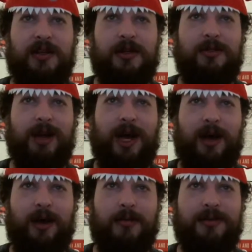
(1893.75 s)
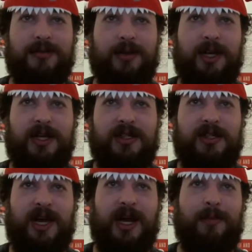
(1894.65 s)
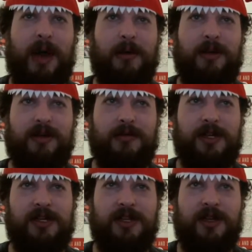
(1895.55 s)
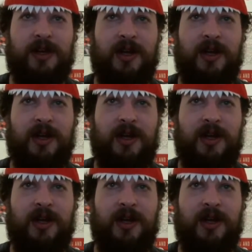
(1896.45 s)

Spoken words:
two biomes plus mountainous region,